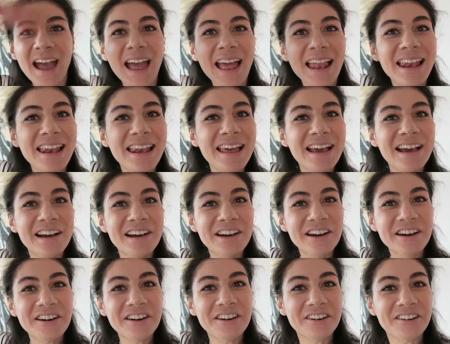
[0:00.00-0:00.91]
Hello,
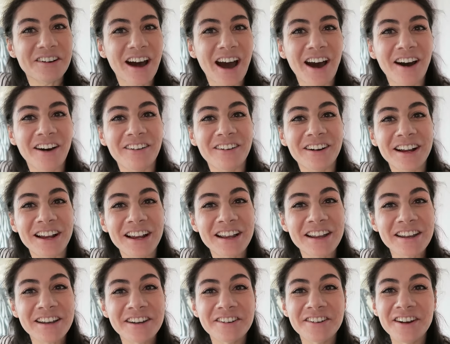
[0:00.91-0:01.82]
how are
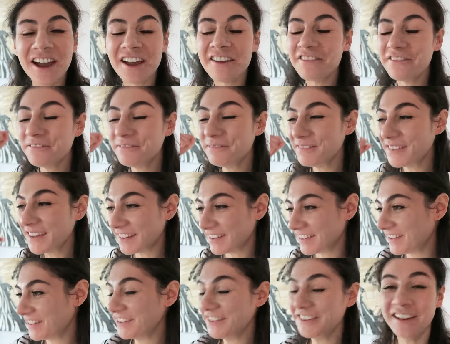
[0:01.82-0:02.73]
you? I've
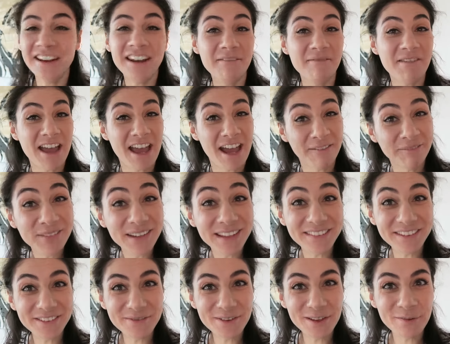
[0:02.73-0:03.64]
missed you and I'm happy
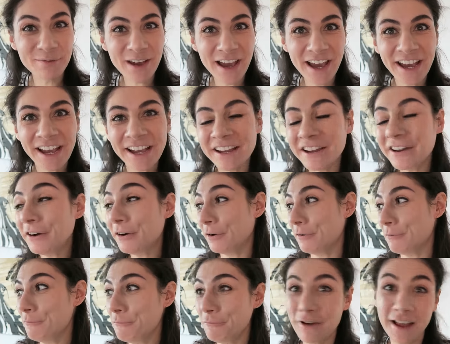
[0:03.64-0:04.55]
to be back
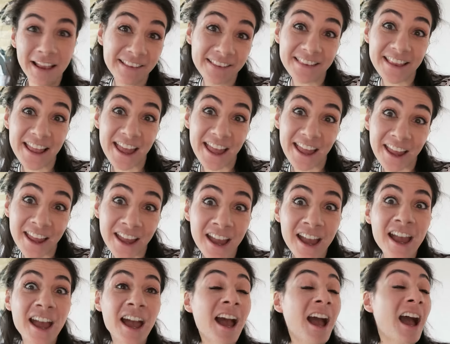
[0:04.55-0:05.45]
on Wednesday.
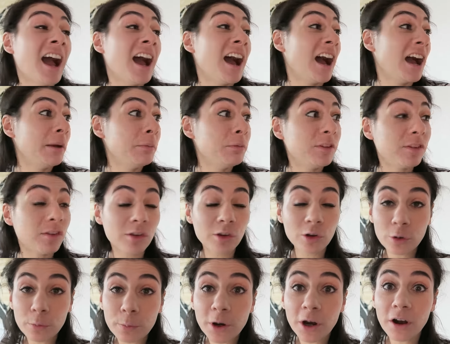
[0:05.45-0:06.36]
I'm
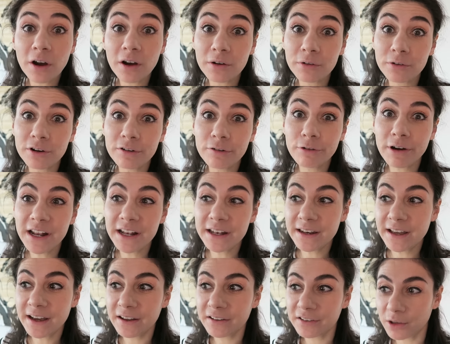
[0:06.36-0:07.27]
super hungry
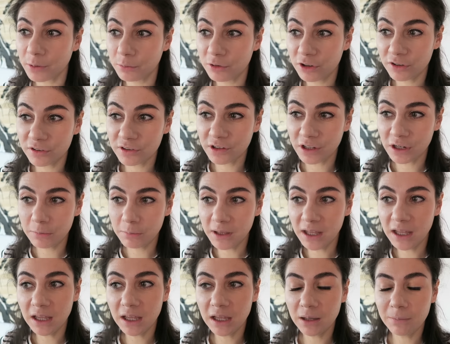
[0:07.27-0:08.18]
right now, so I'm just gonna
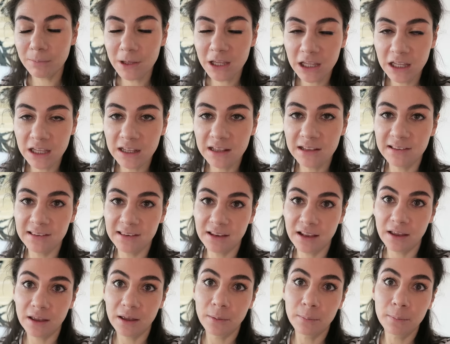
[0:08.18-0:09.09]
make me
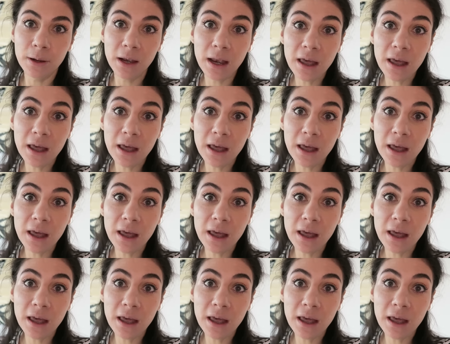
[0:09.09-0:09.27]
some